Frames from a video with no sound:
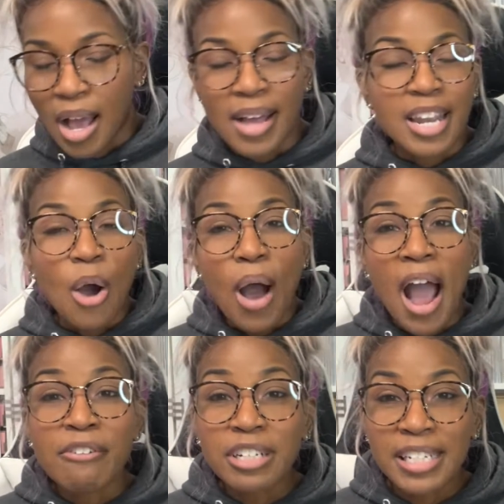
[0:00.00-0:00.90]
Now,
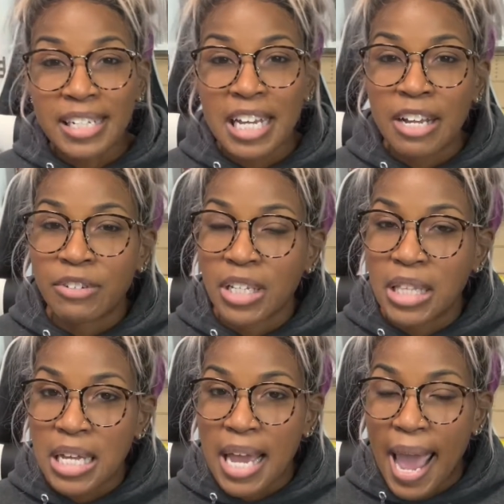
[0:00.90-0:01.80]
I received
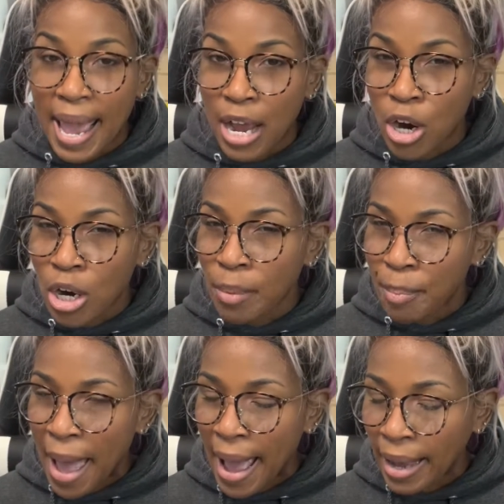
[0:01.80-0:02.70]
the Air
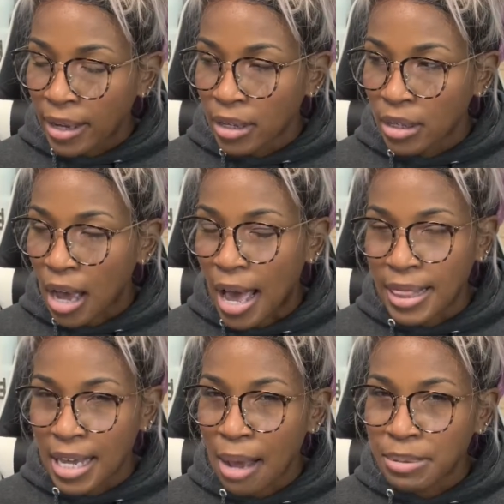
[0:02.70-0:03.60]
pack. I
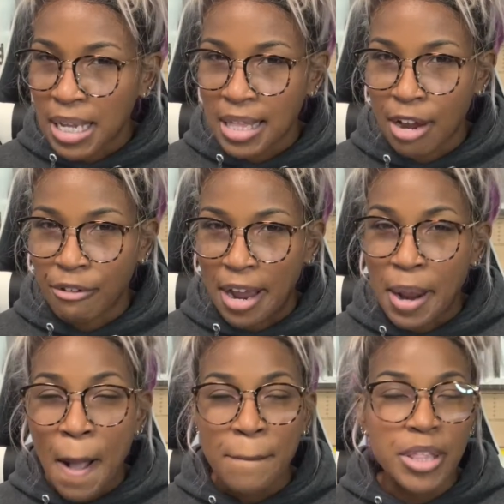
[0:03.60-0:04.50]
think I'm saying that right,
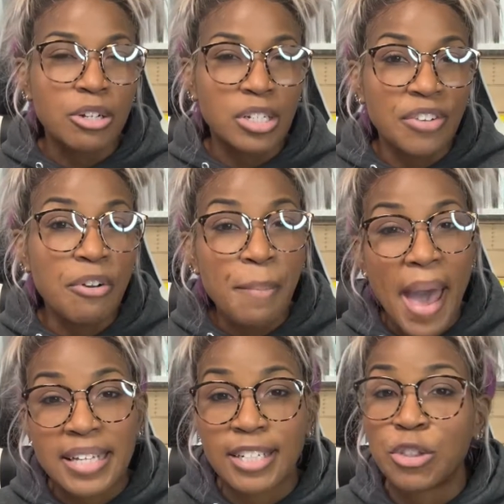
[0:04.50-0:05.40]
but there's different
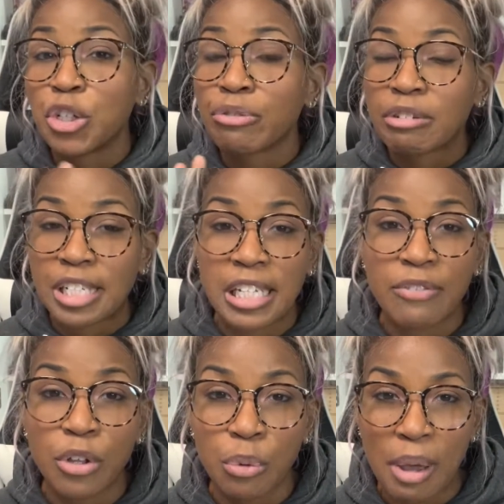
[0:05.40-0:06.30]
packs that you can receive
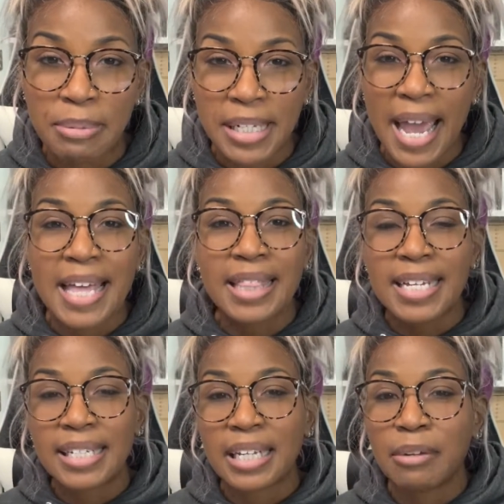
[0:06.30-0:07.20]
on the website, and they
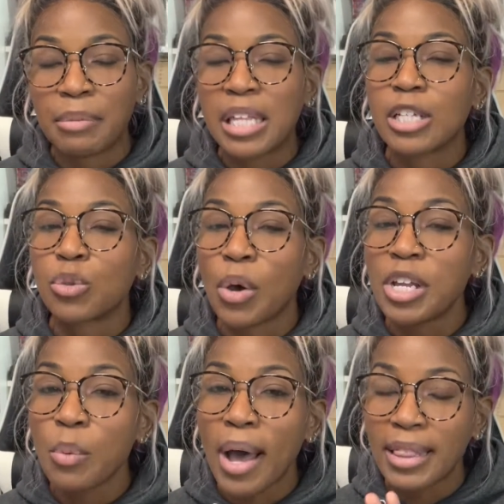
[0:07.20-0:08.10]
sent me the 20
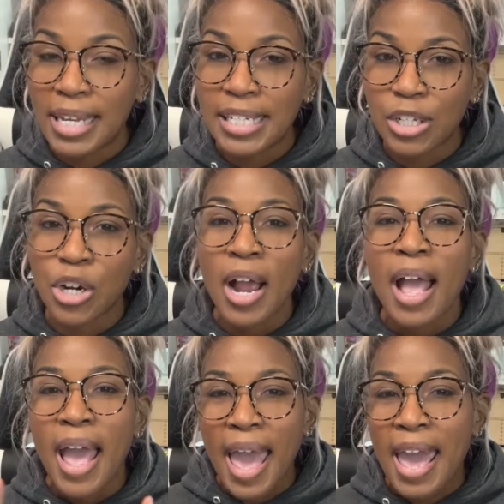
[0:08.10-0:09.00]
watt laser
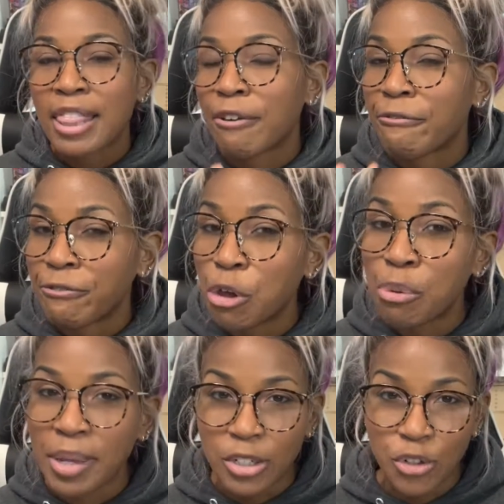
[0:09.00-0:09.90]
and the
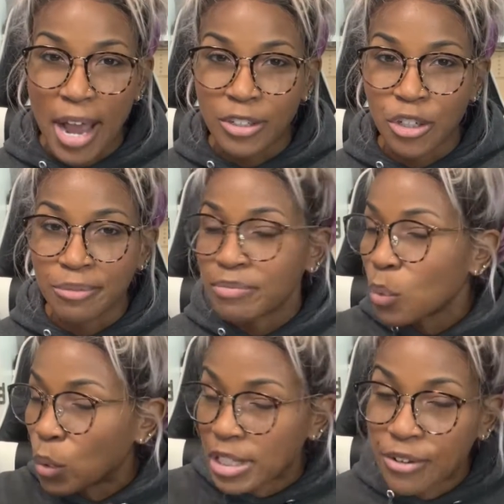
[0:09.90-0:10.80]
FUME extractor.
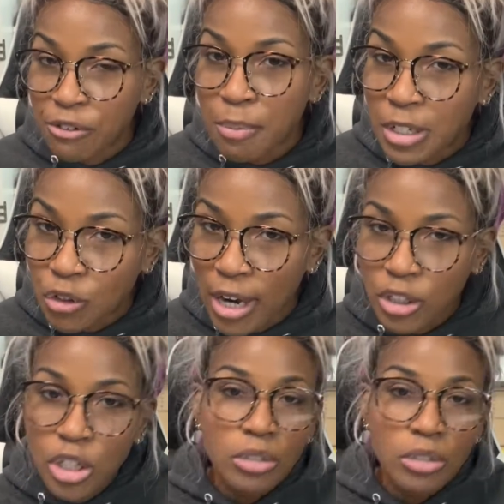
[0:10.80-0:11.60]
What's the FUME extractor?